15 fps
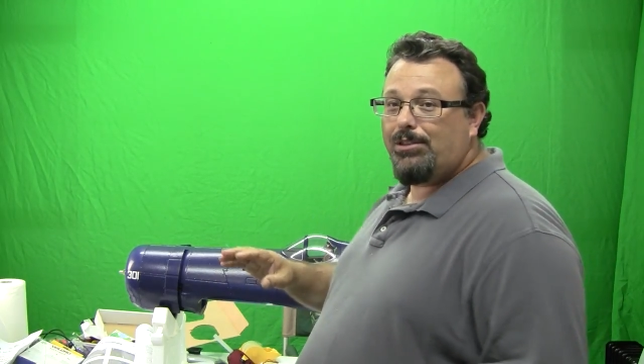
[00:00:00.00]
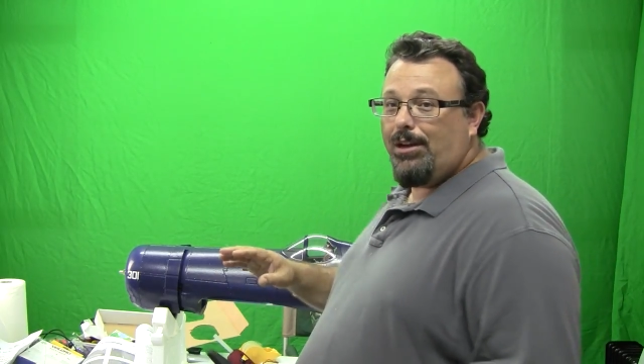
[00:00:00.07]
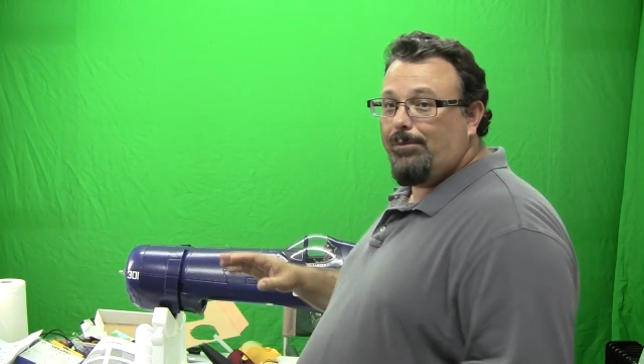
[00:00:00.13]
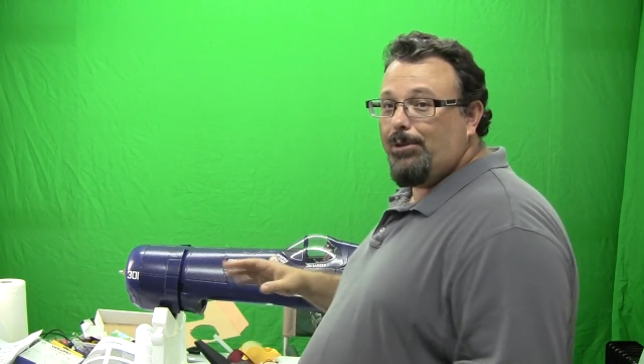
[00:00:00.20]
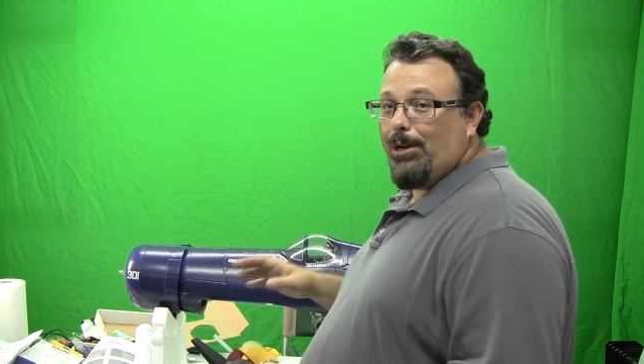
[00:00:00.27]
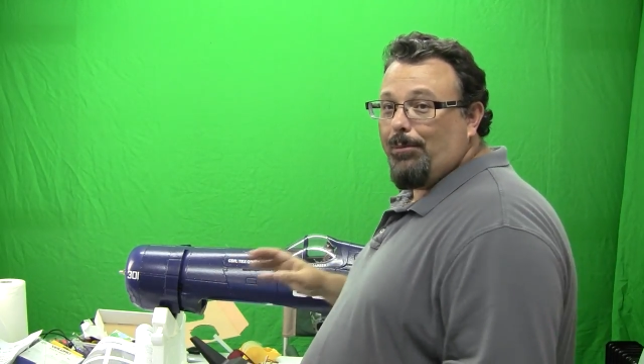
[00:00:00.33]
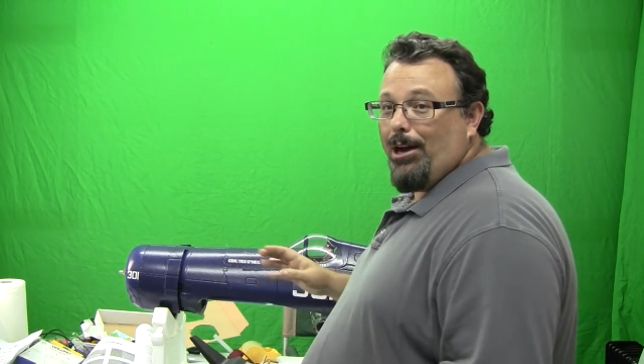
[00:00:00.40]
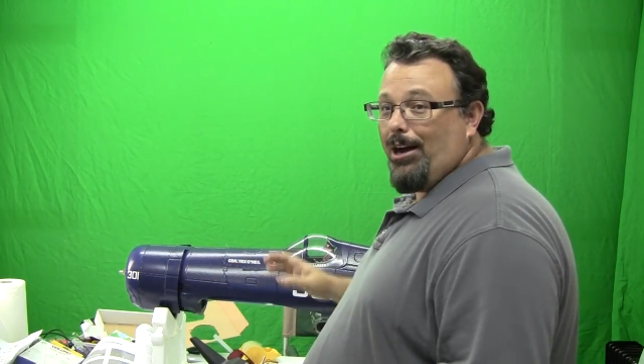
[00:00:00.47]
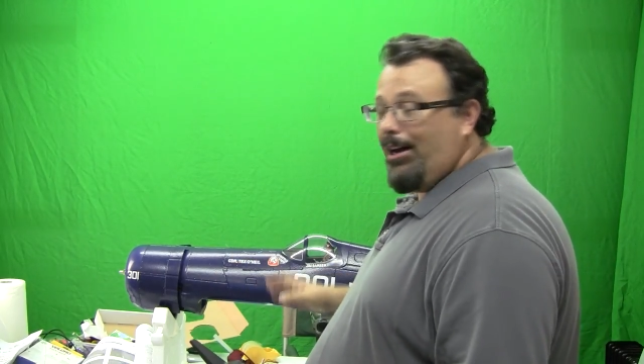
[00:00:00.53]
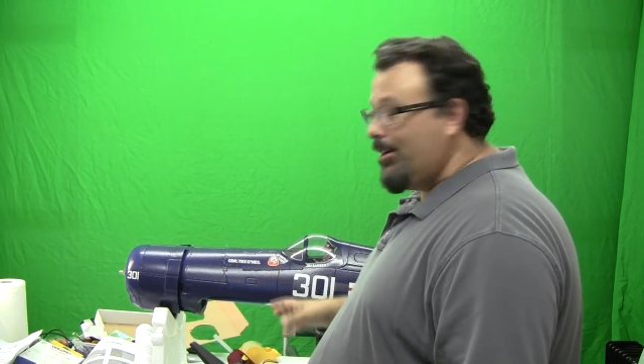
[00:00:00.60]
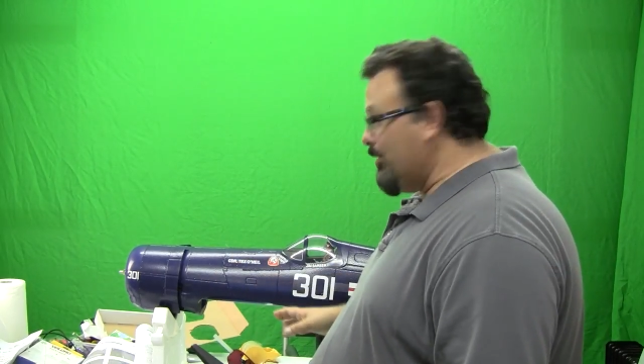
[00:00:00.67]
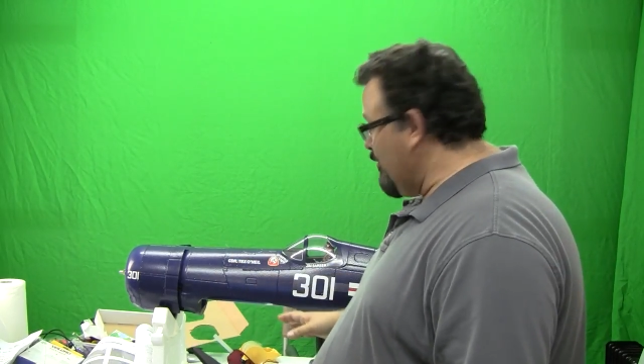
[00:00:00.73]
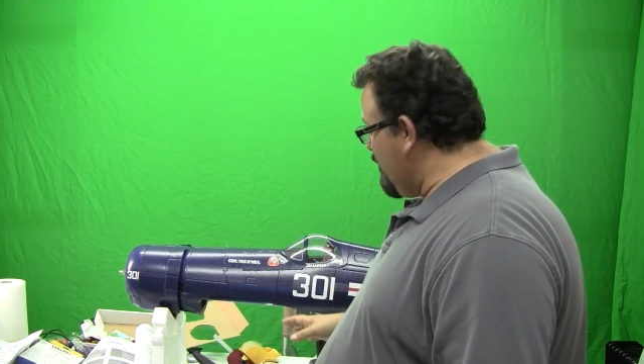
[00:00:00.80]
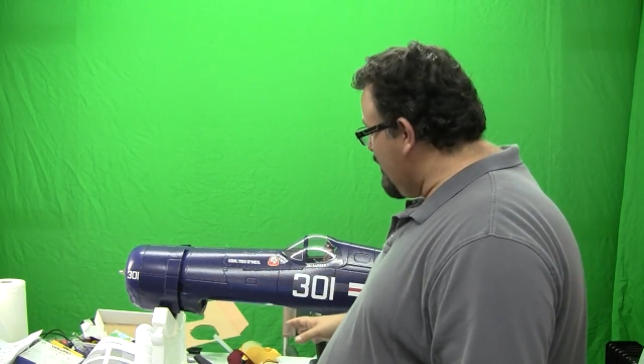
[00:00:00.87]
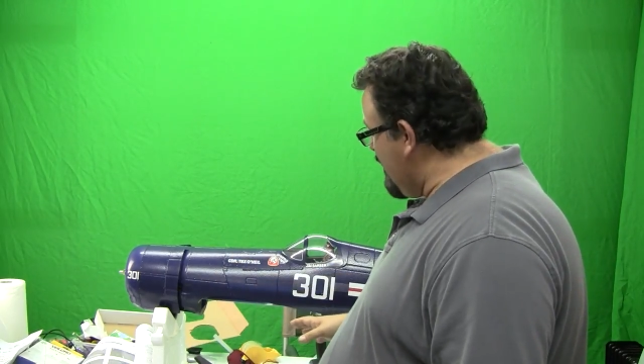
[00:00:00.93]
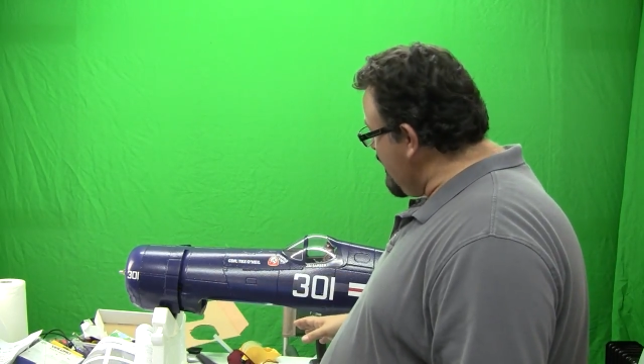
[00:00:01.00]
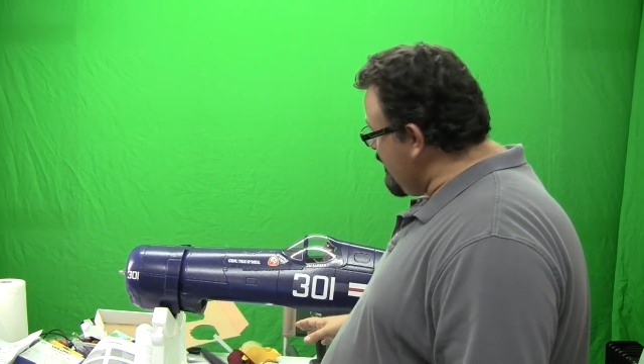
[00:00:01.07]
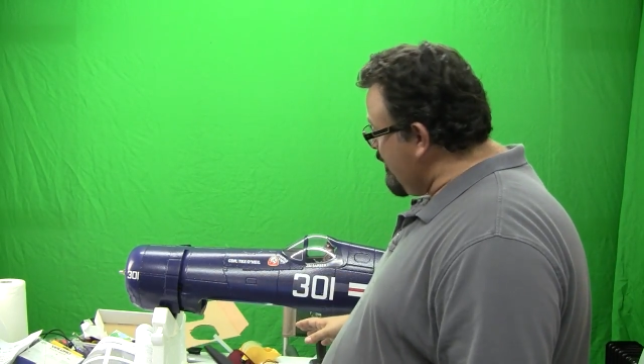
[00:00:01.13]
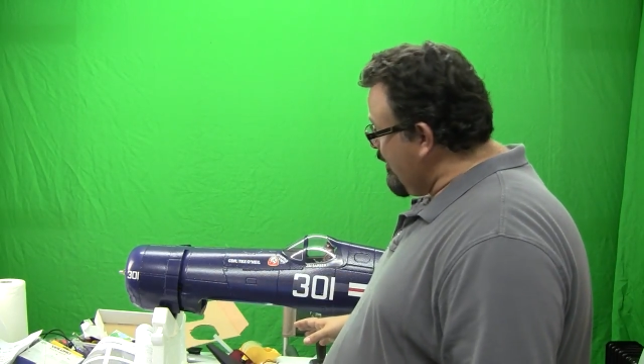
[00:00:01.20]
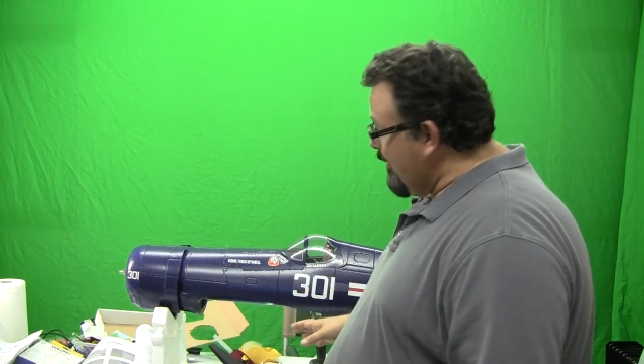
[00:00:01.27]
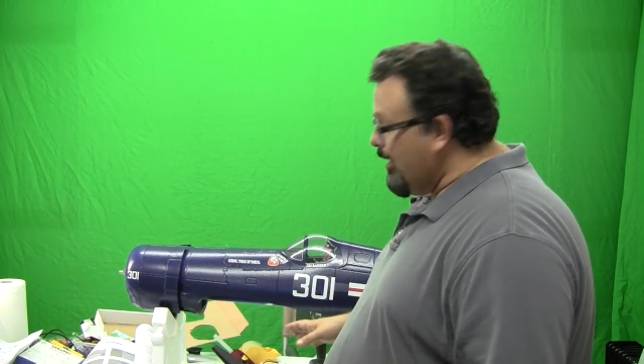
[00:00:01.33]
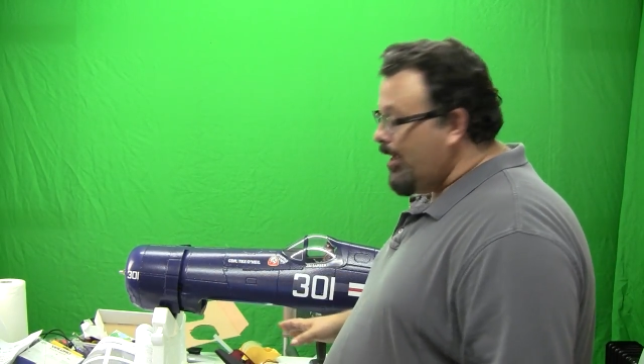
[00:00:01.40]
so I've got my hot glue gun